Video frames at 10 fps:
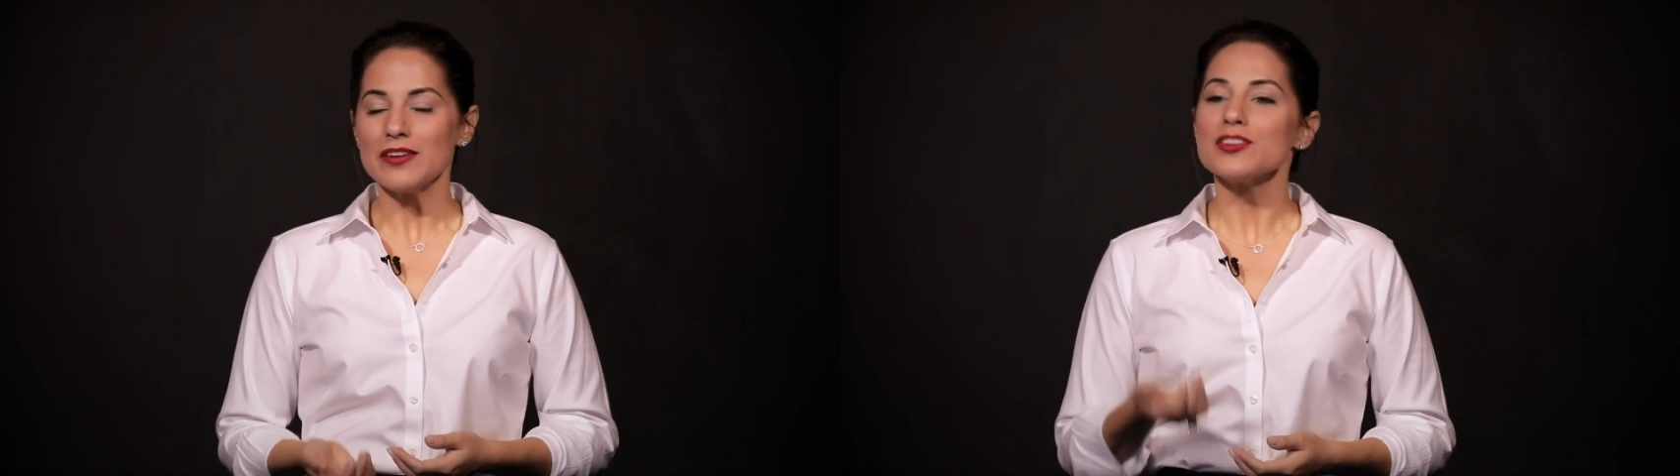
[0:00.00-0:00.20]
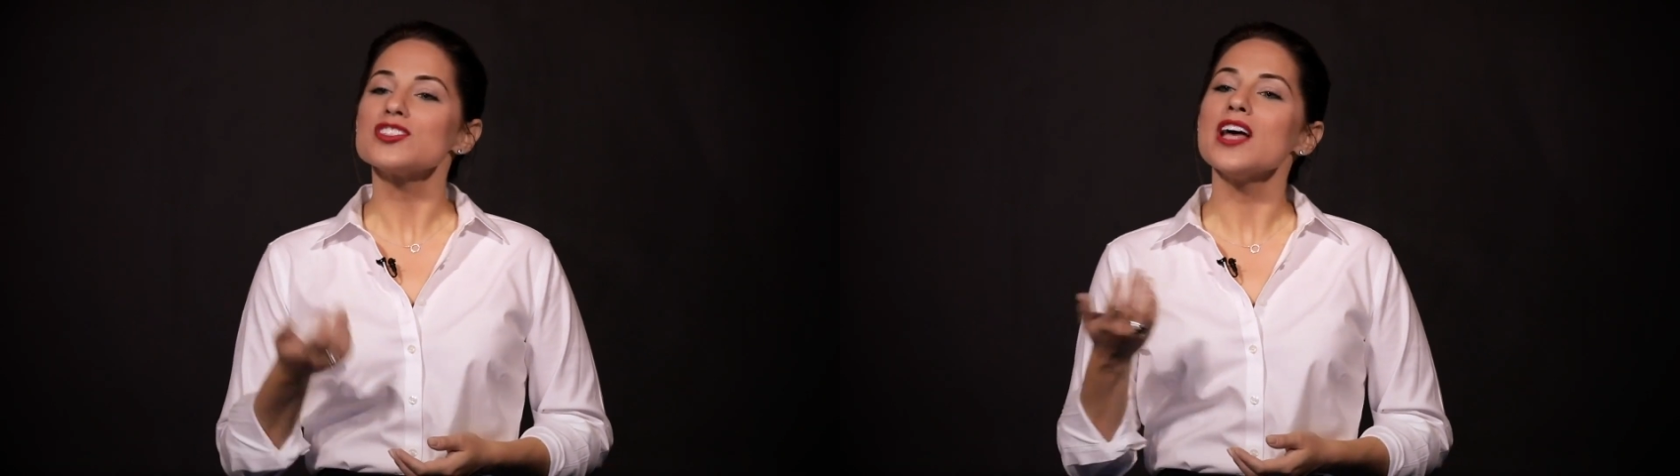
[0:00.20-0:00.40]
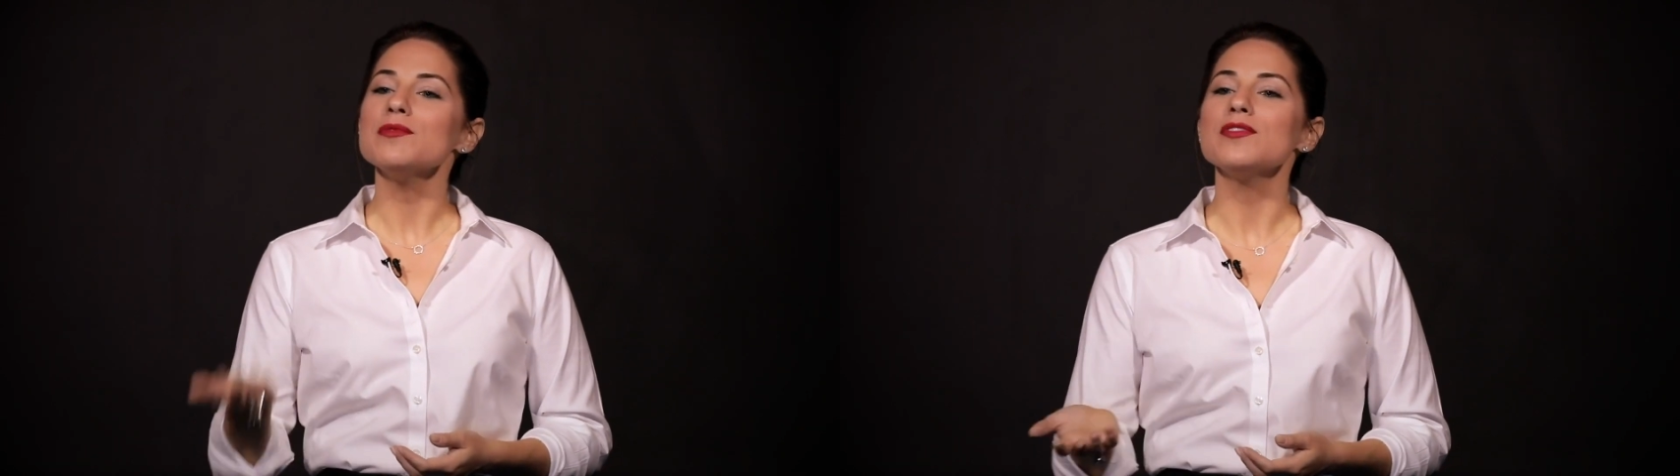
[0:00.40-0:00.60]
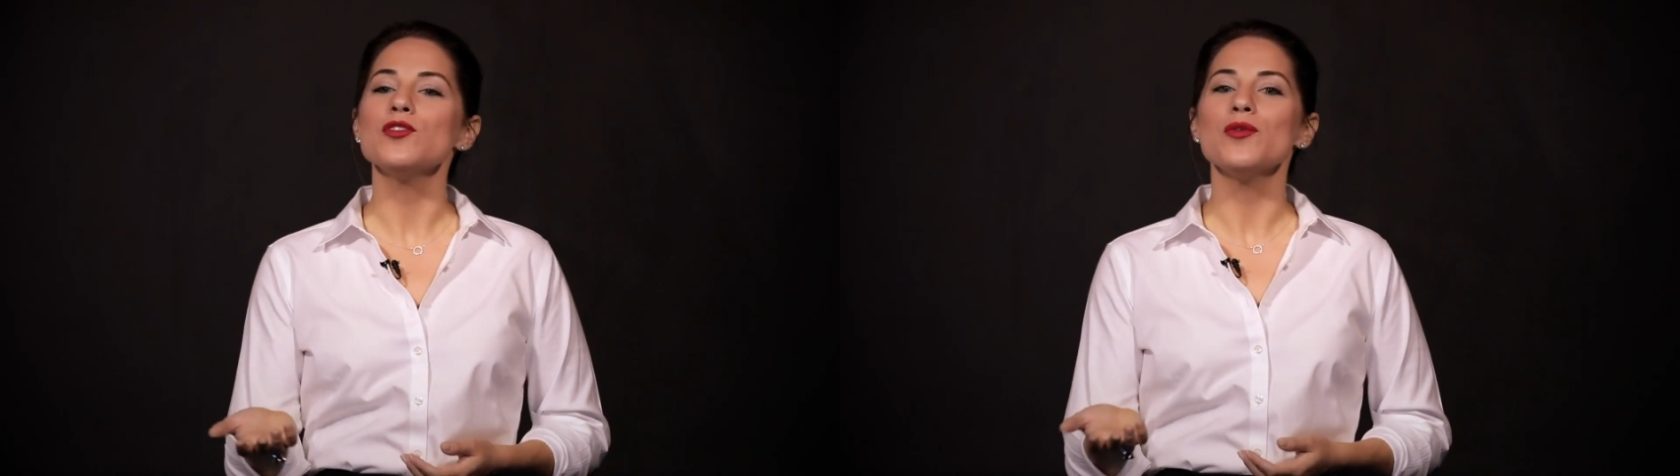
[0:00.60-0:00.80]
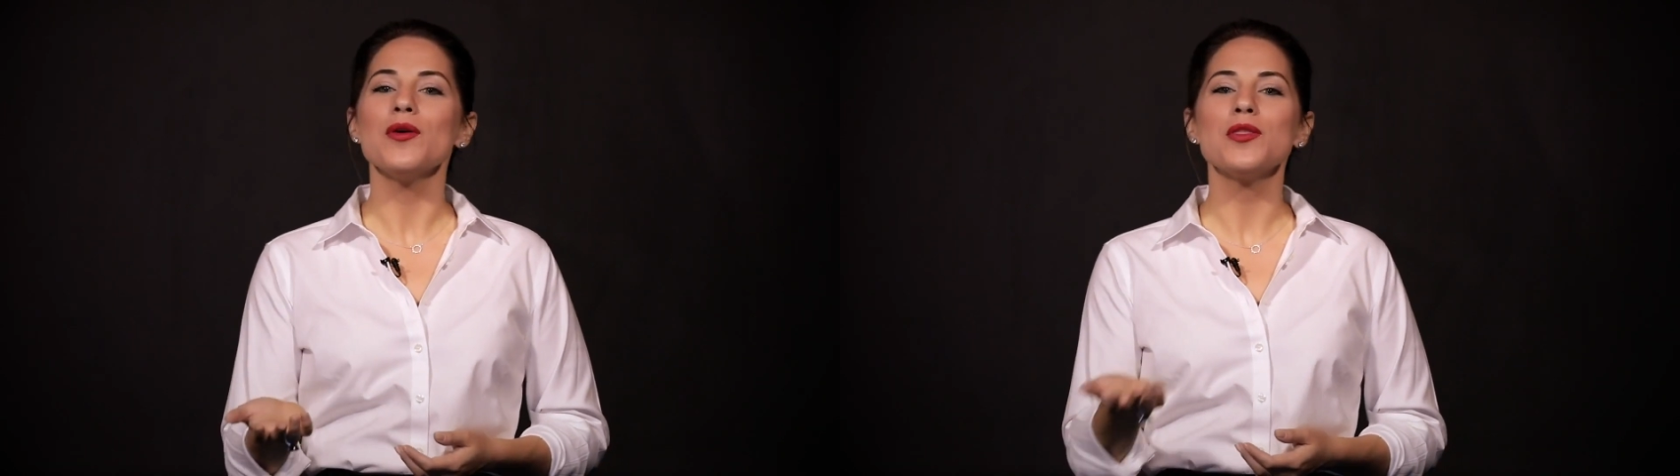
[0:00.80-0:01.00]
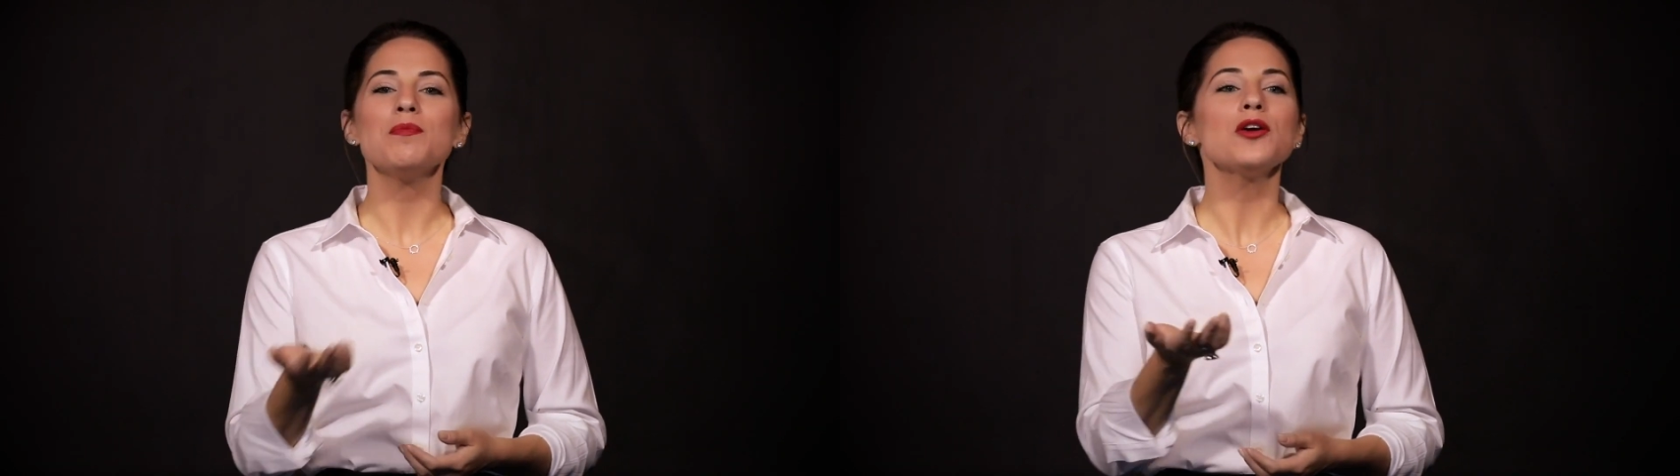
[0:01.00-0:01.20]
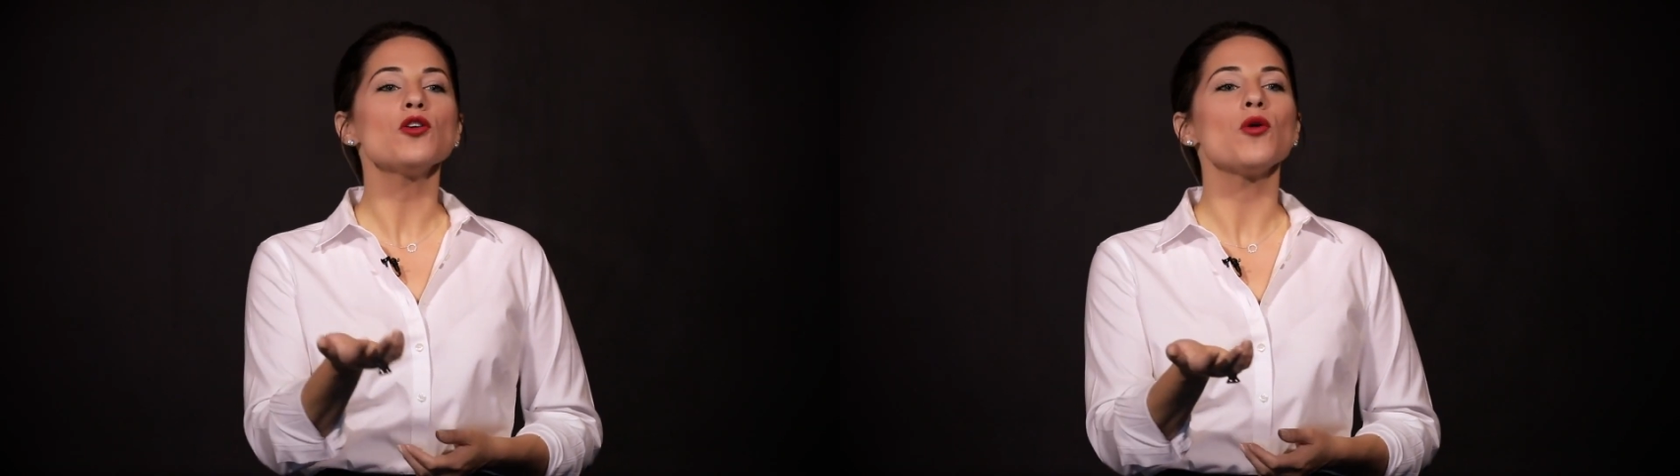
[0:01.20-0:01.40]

For some of you, the bigger